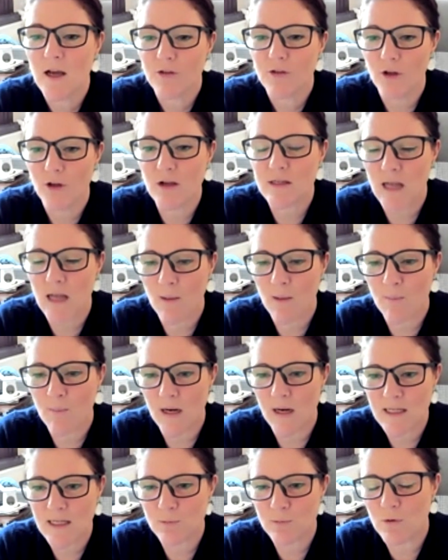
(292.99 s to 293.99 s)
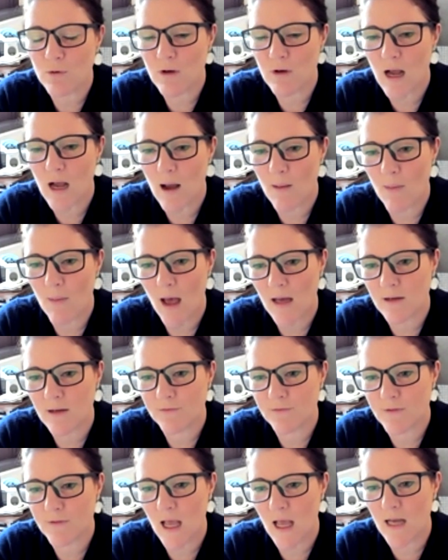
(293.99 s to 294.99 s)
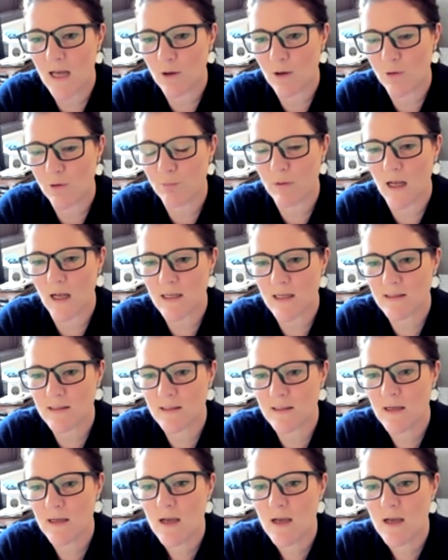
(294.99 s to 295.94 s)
those companies will come out of the ANDHealth Plus